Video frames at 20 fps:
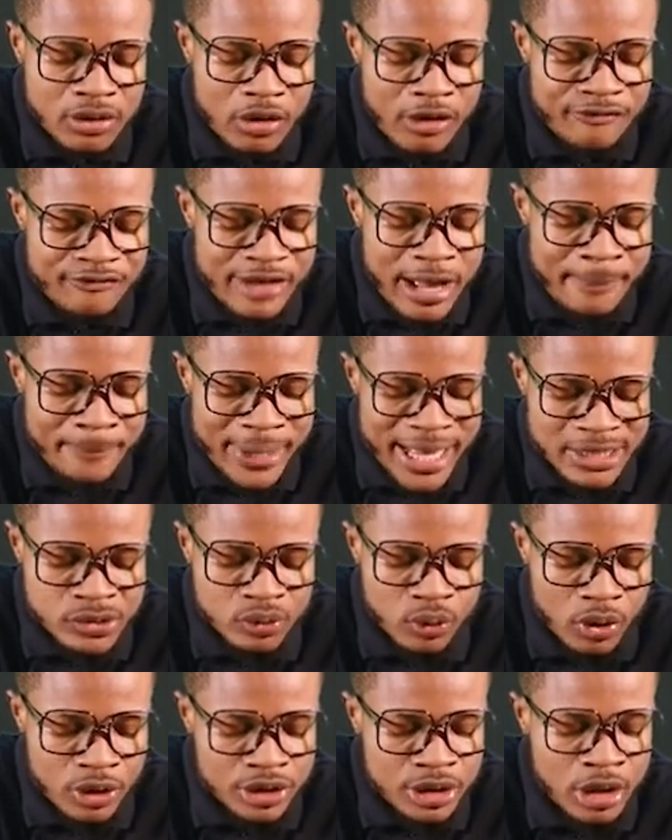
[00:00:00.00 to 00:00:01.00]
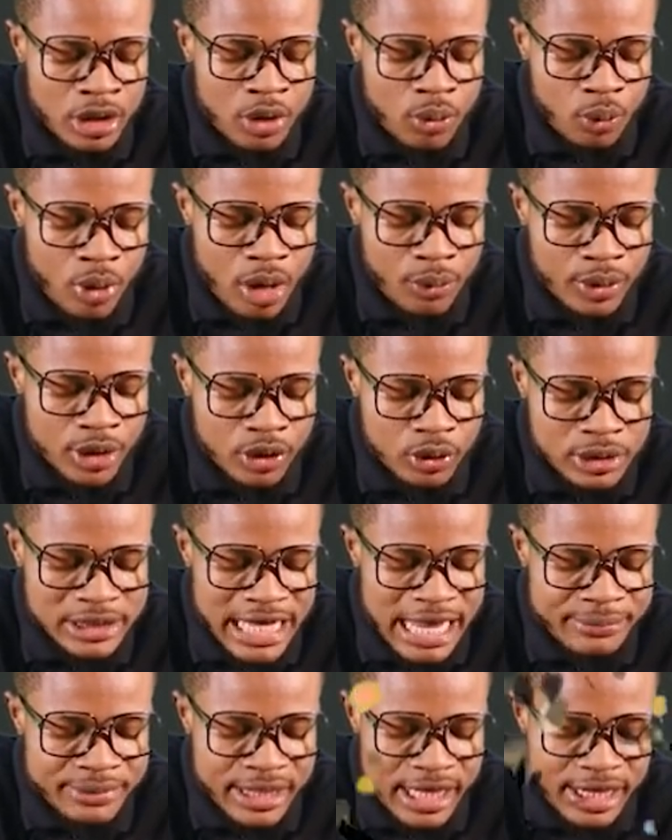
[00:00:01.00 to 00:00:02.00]
confirm password. What will you
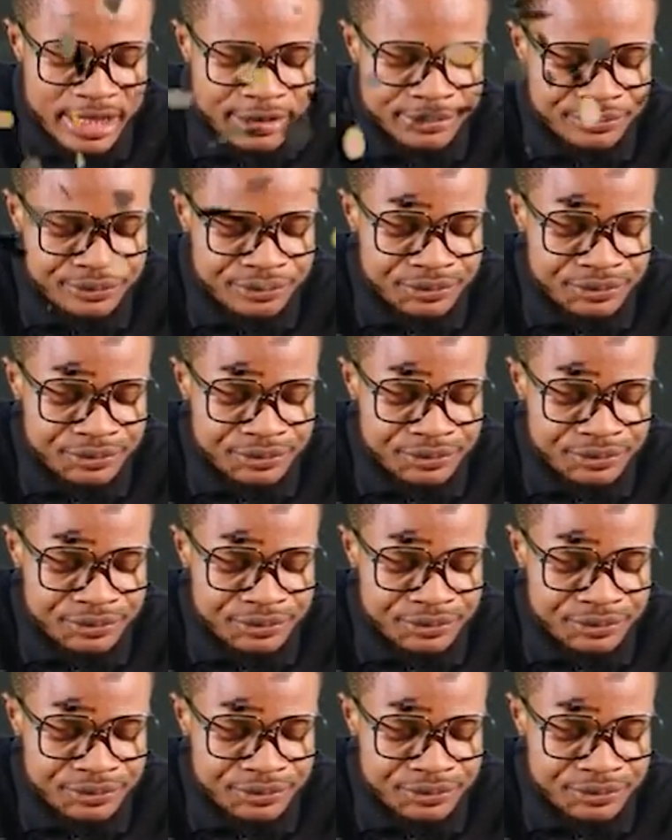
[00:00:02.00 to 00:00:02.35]
type there?